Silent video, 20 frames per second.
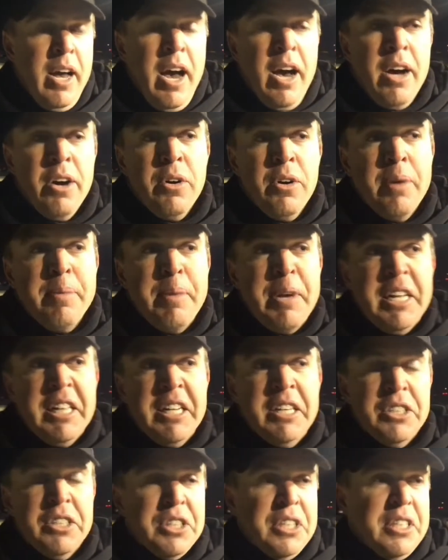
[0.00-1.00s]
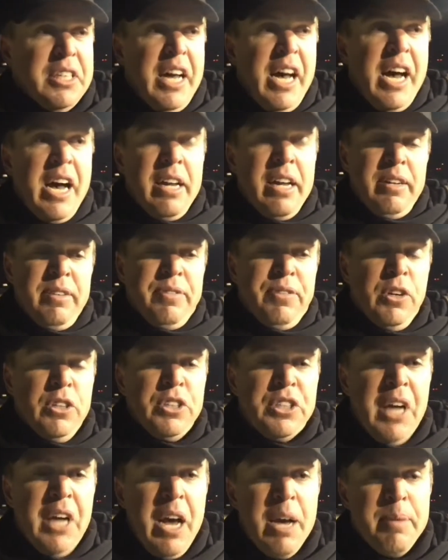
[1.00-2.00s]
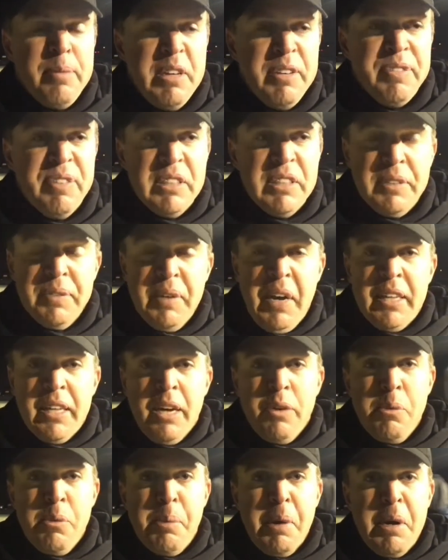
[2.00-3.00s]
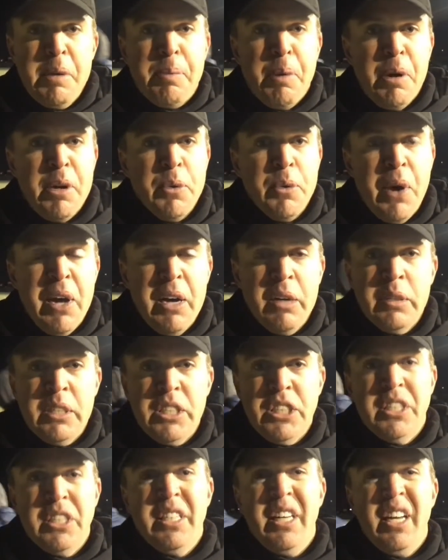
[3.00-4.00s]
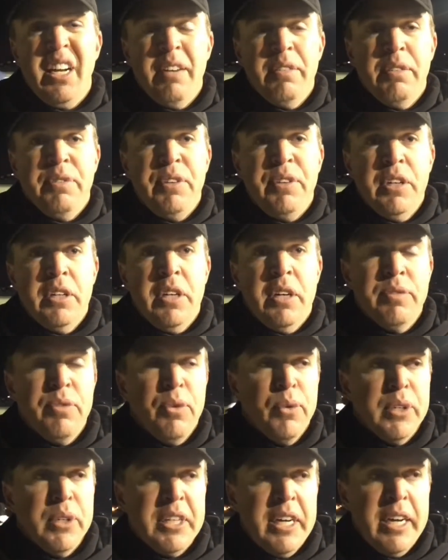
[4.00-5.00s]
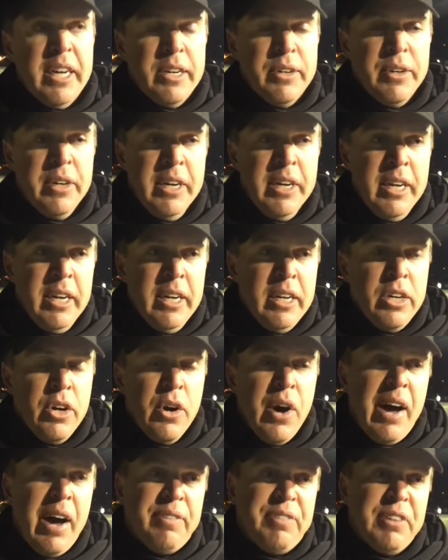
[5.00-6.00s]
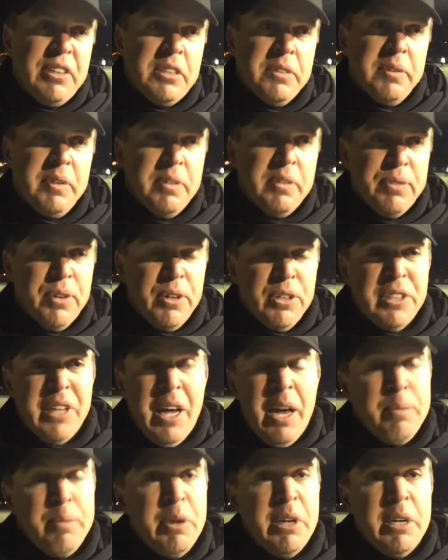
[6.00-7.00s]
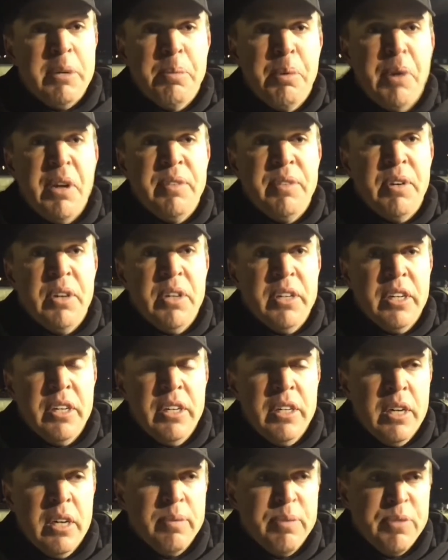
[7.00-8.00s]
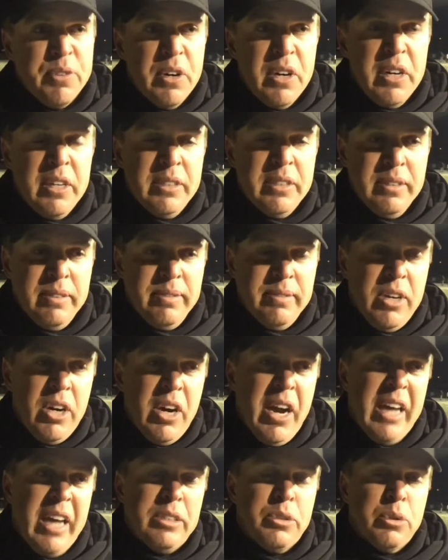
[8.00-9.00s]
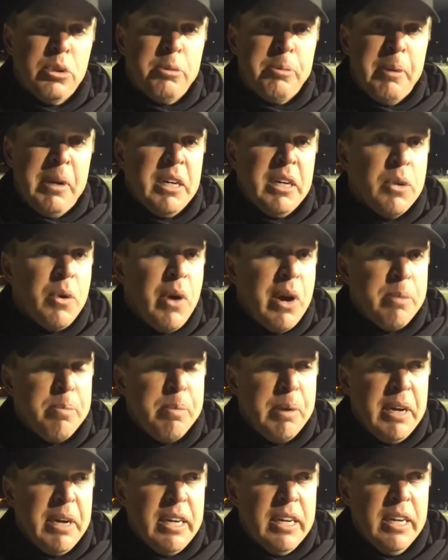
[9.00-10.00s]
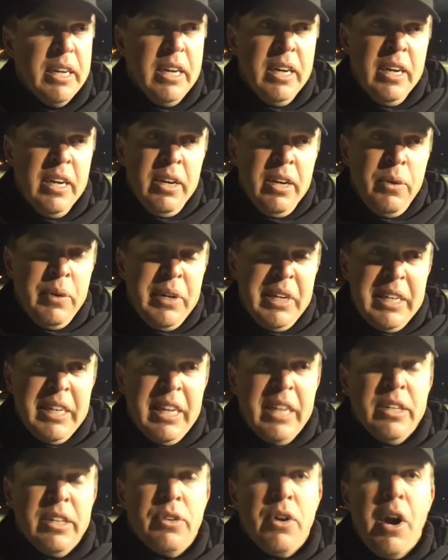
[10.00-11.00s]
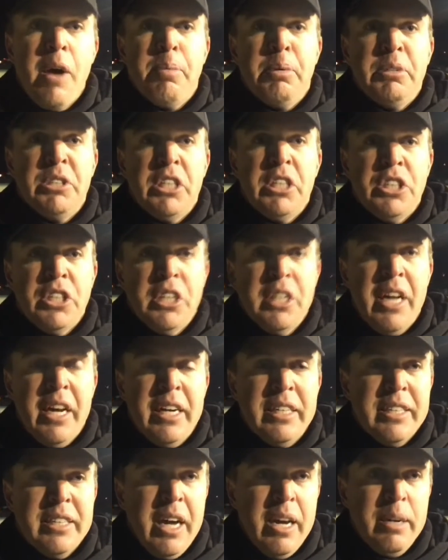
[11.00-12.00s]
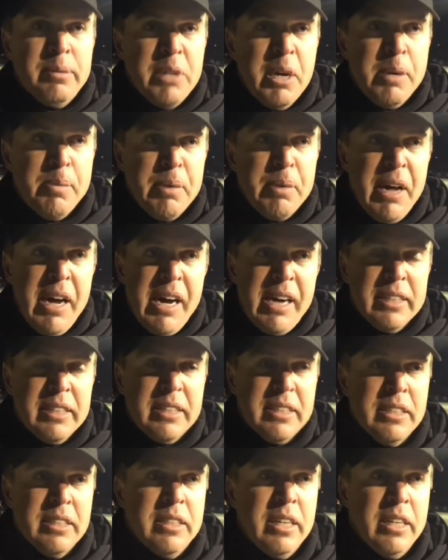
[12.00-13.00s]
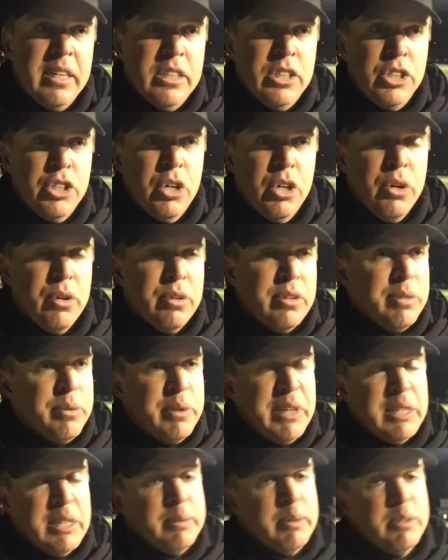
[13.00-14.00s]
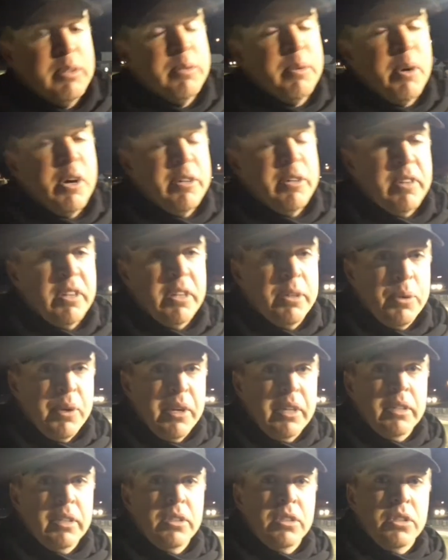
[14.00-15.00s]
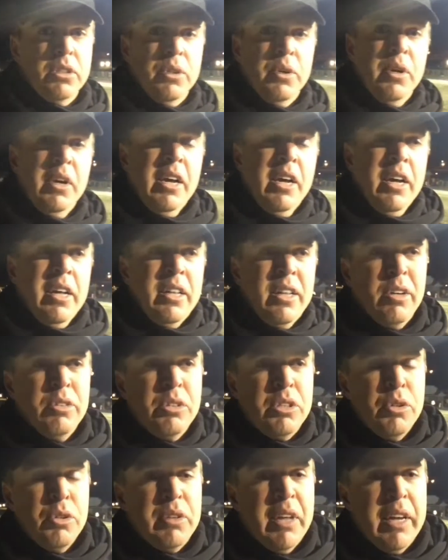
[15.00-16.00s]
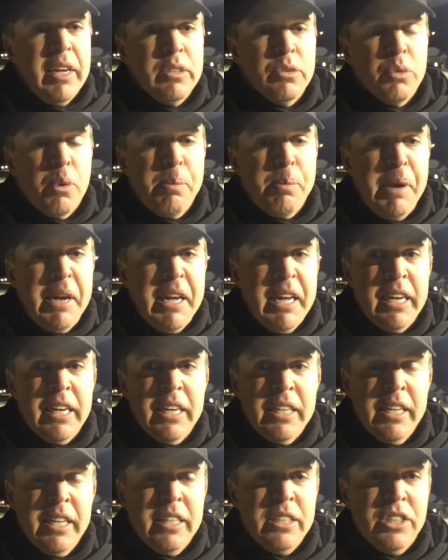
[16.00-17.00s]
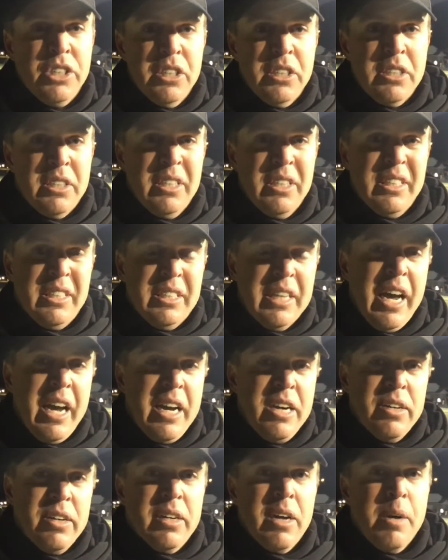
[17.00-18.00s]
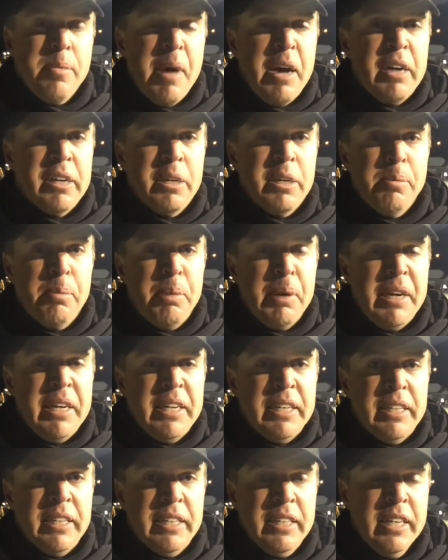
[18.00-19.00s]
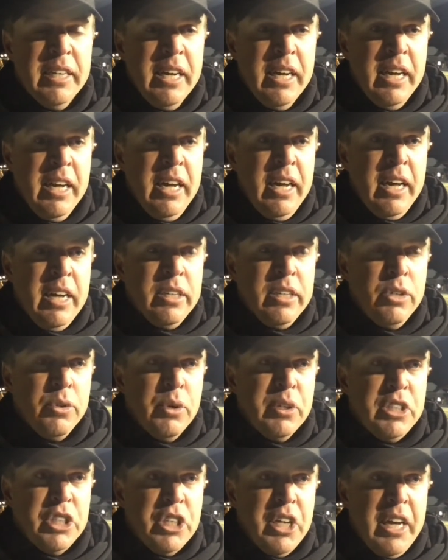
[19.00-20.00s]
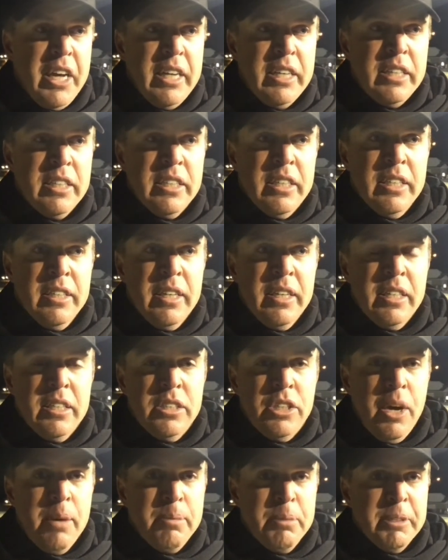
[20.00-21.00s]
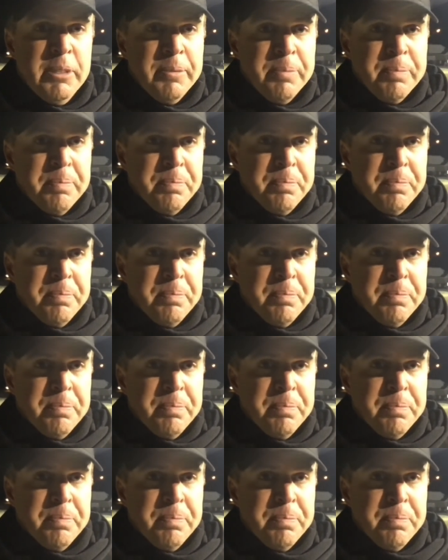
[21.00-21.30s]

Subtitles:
Oh, I mean, there's a lot. The first time defensively, I thought we played pretty well. We just didn't get off the field on 4th down. You know, offensively, the first time, we didn't play very good. Up front, our heads were spinning quite a bit. We didn't get in the right position a lot of times on blocks, and it showed, and we didn't move the ball very well. So those 2 things were big, and then just the desire to come out and compete and do what you can to get the job done.